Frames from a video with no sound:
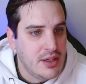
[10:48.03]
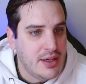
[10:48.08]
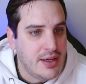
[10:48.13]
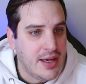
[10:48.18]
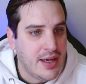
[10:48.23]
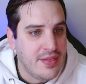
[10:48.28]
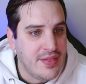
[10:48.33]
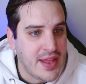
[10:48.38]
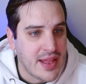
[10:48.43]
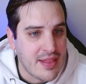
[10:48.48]

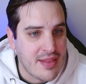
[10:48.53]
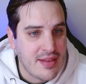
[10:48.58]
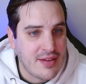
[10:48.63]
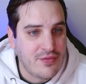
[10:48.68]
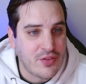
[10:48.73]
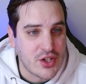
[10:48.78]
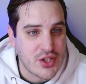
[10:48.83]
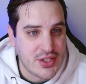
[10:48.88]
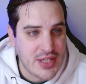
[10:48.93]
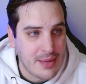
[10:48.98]
And then
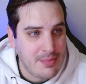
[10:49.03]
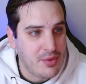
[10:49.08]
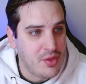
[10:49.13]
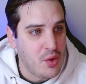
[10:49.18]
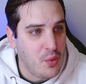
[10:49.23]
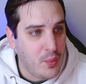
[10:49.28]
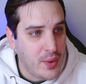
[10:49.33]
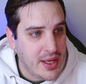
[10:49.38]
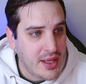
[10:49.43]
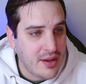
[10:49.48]
for Step of
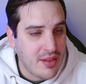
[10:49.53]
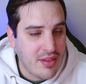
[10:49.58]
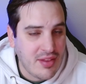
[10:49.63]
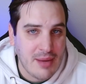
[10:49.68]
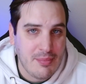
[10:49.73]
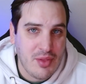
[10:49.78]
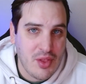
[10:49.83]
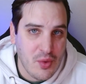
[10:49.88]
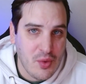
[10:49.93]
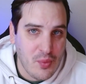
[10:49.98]
the
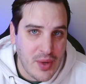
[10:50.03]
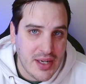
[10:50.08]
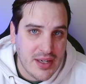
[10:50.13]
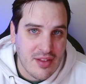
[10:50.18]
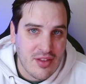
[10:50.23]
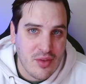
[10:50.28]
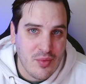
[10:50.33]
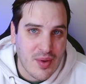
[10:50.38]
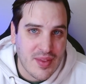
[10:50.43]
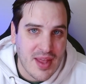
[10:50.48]
Wind
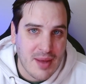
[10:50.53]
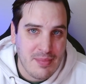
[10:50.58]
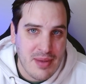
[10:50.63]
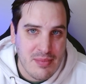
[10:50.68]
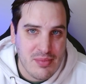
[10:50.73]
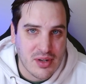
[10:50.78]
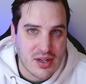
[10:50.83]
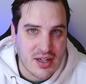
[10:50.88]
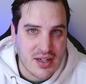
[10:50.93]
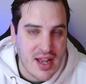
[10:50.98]
is the one that
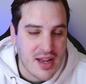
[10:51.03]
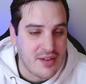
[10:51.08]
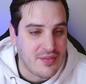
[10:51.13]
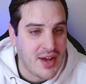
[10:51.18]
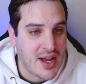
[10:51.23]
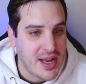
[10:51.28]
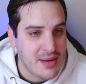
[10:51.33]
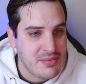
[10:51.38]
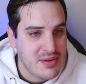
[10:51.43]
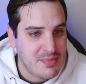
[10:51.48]
people are kind of
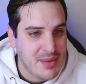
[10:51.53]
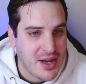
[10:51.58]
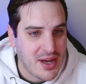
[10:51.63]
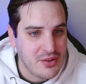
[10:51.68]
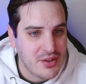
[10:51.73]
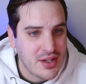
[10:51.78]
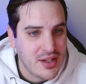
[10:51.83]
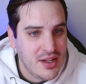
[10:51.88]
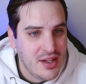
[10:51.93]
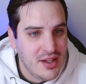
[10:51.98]
hyped
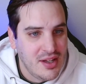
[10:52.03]
about.